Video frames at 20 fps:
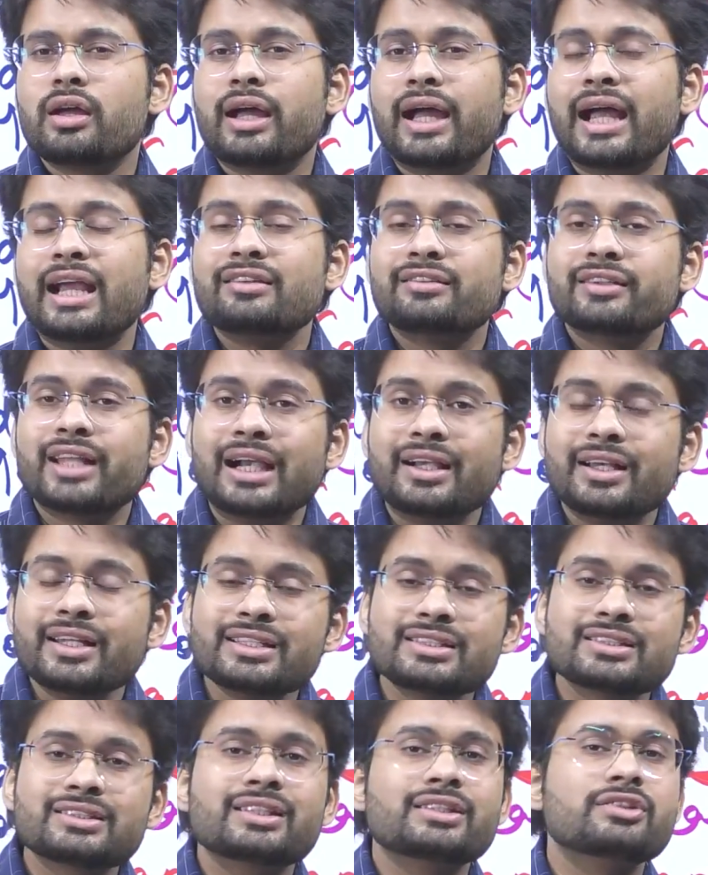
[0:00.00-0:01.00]
And that
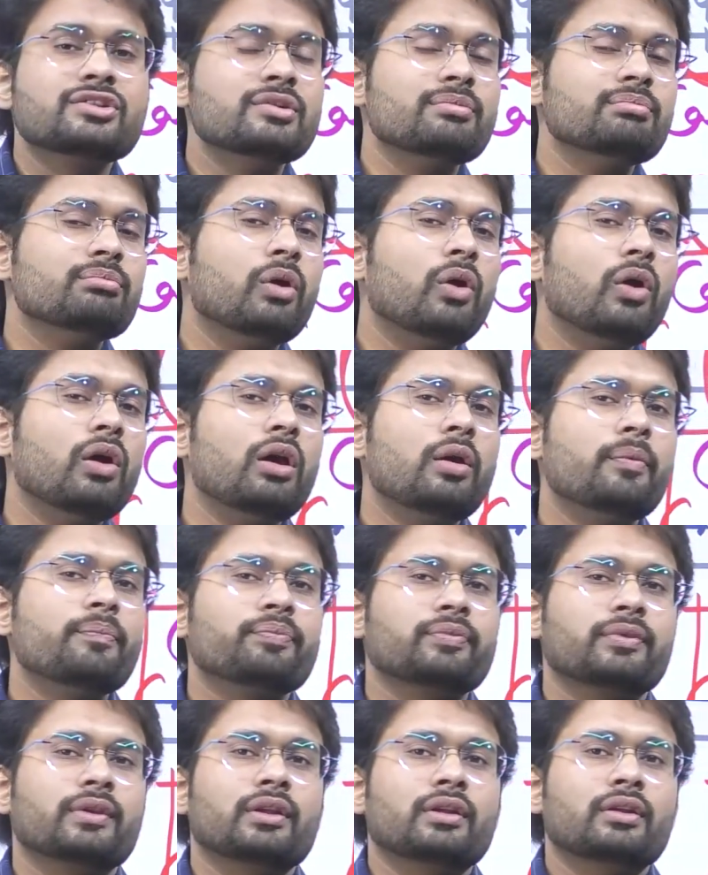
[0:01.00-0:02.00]
is the symbol
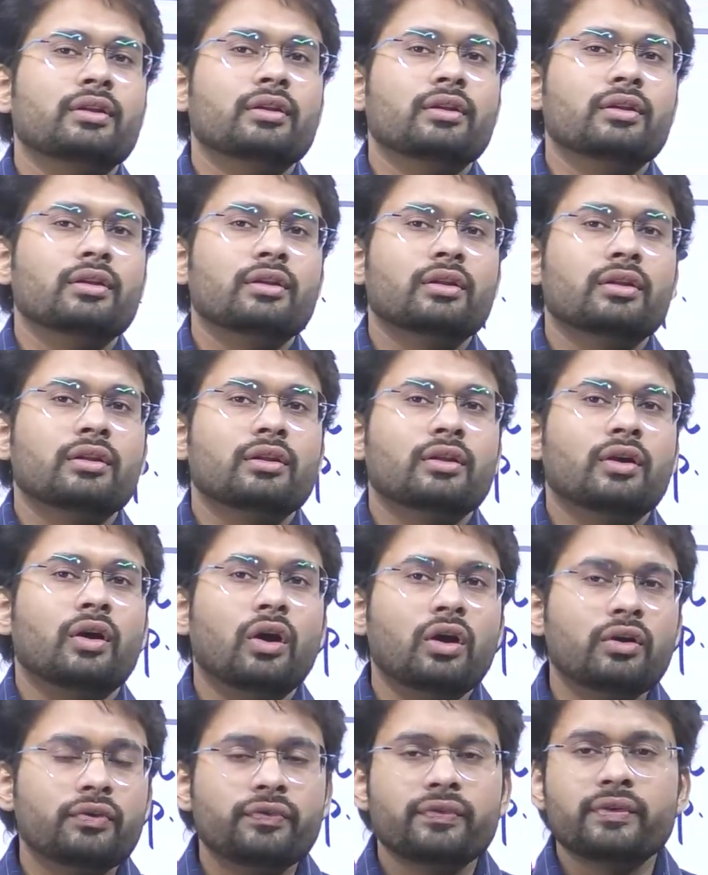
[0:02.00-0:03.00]

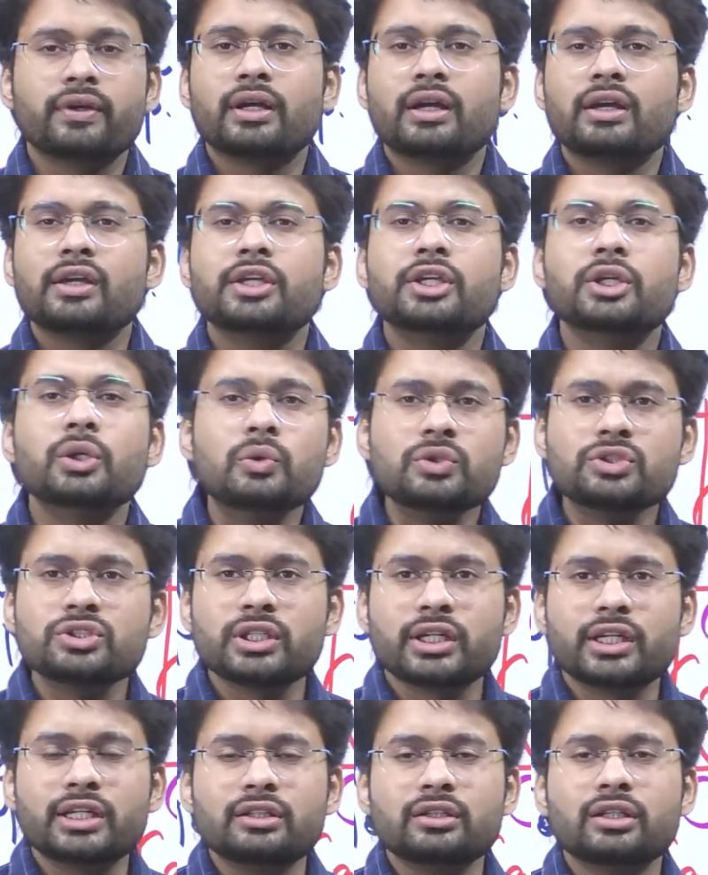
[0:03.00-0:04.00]
of
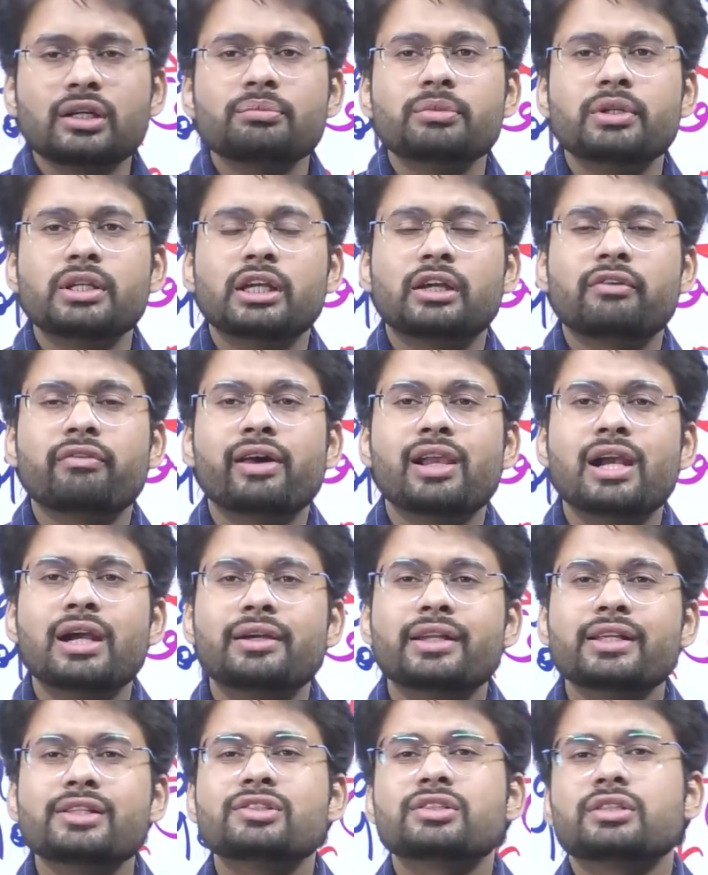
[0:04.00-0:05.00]
huge income
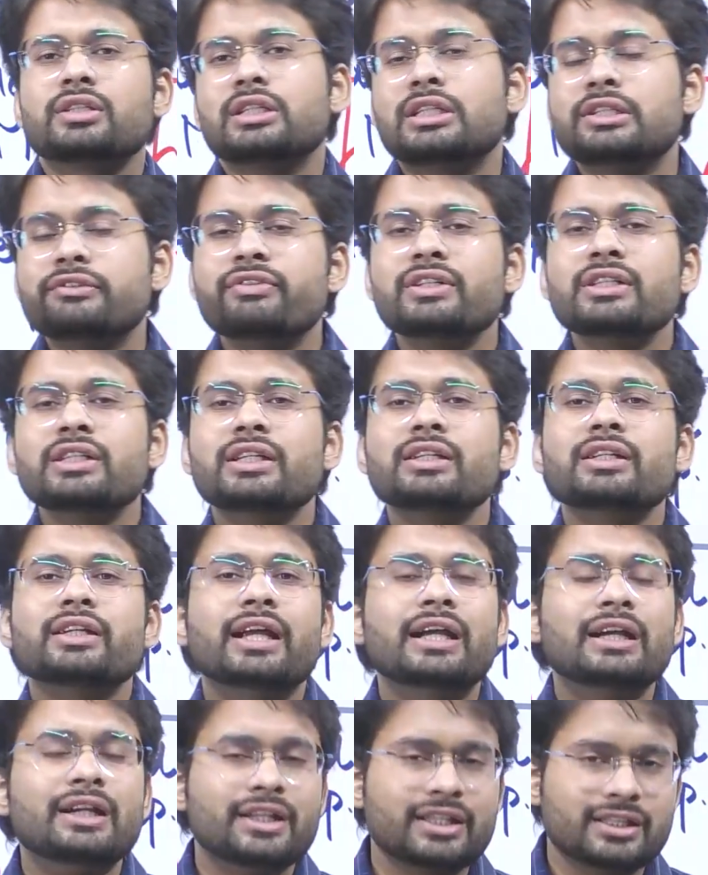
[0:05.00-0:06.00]
inequalities even in
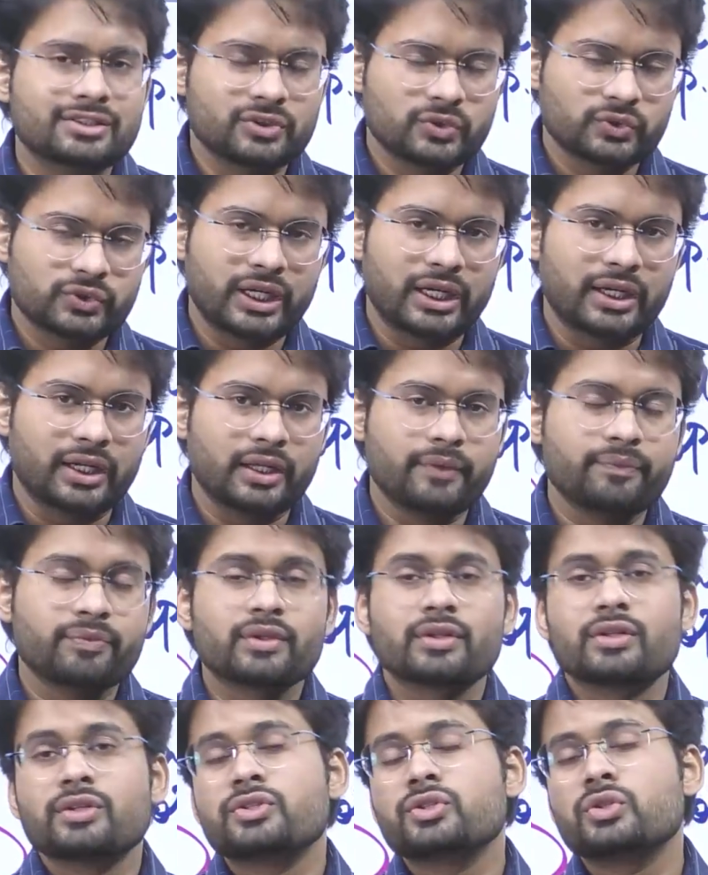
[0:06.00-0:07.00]
Indian society.
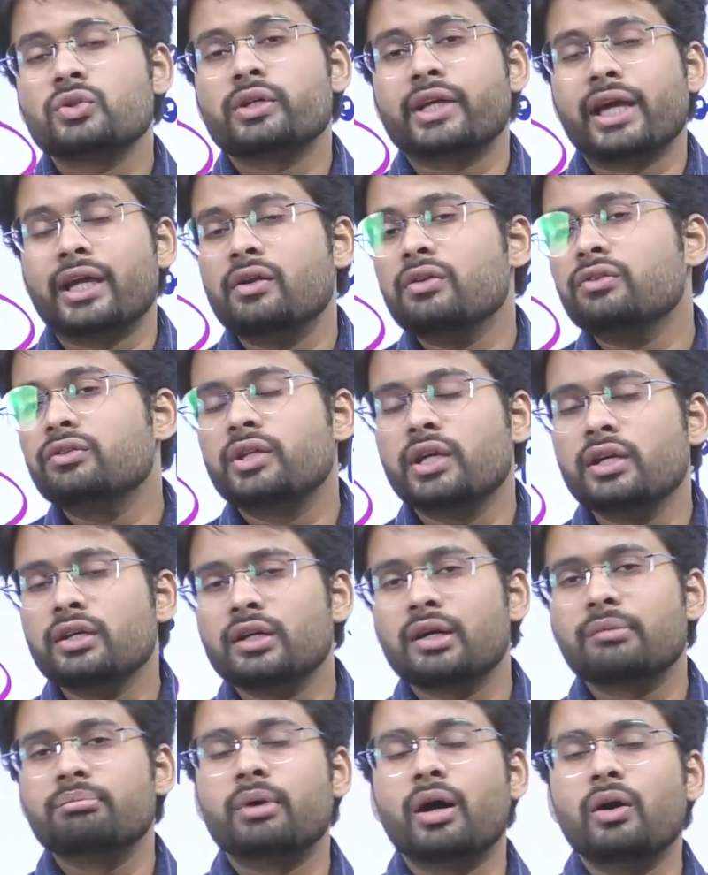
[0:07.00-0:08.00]
So can you
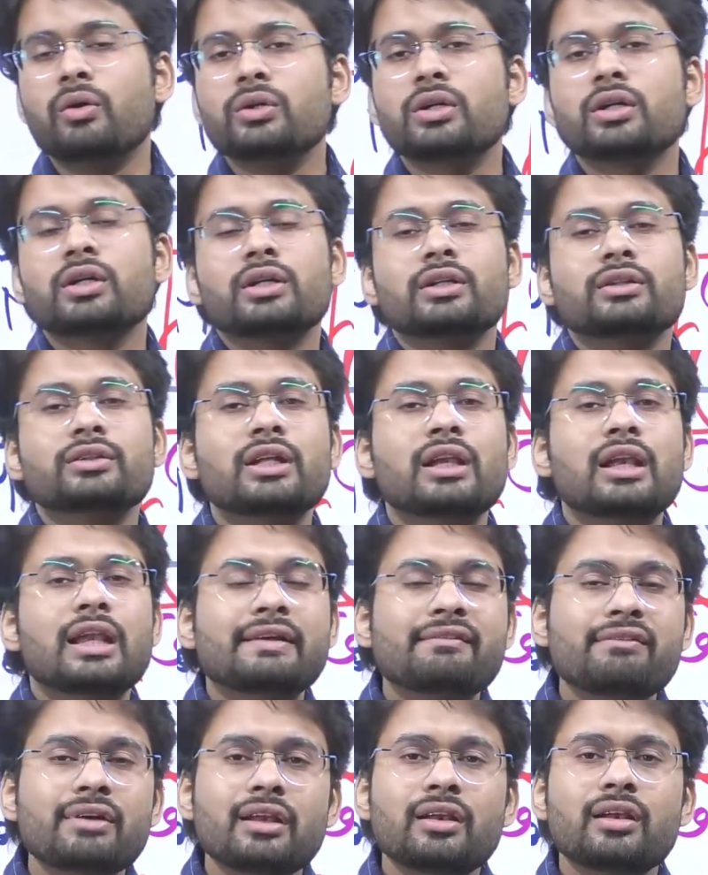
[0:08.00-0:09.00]
think about the
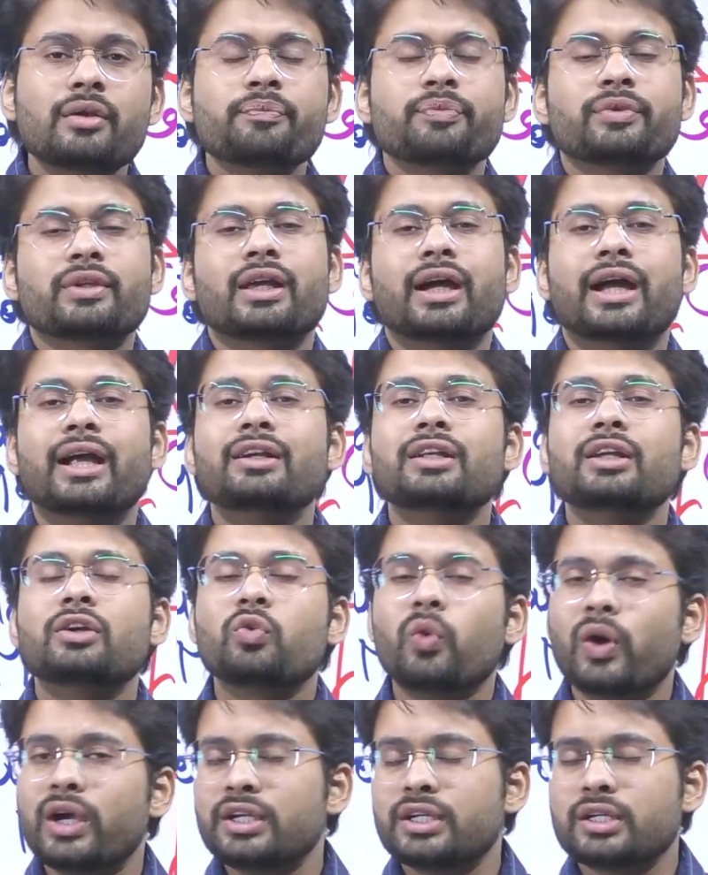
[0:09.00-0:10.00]
level and the
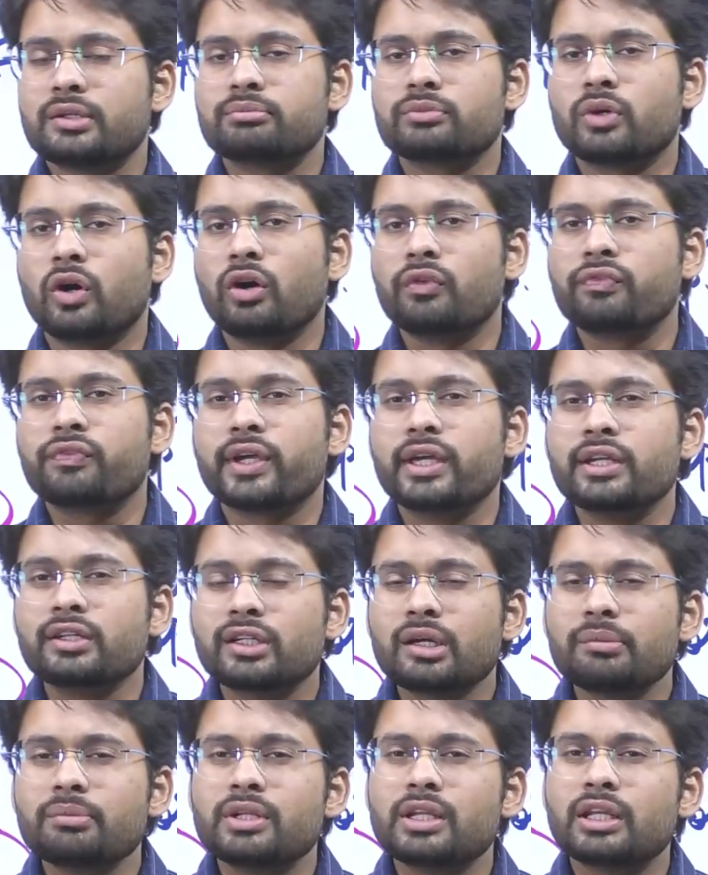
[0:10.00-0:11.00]
quantum of
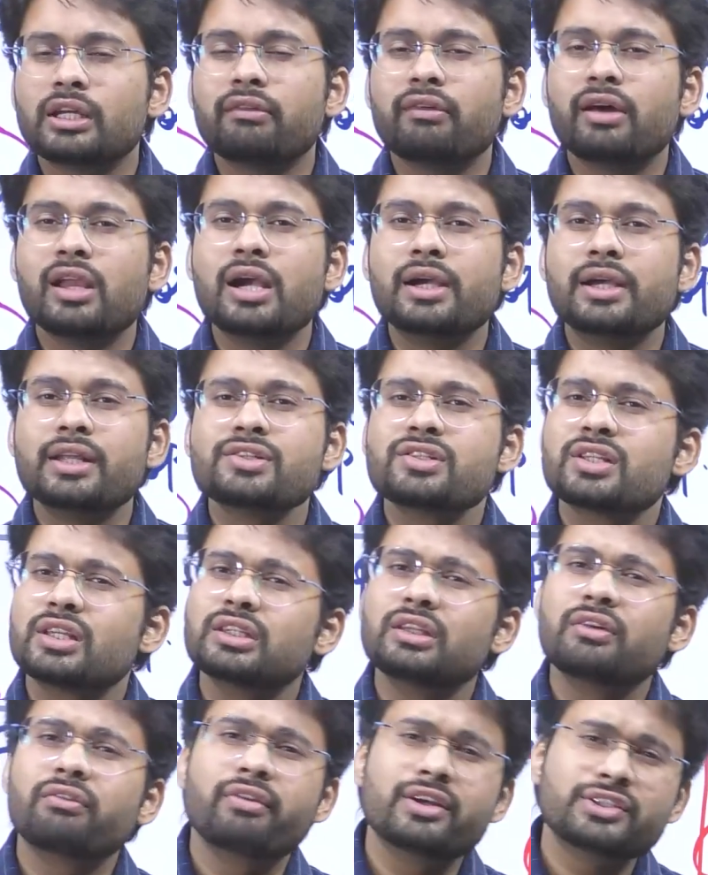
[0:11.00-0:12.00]
income inequalities in
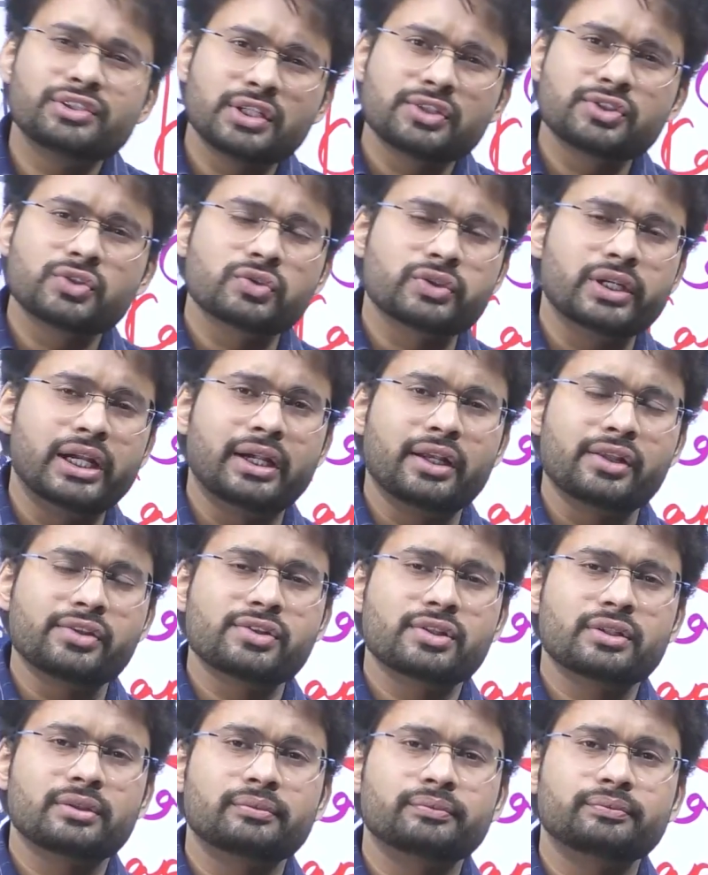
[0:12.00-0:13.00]
the Western societies?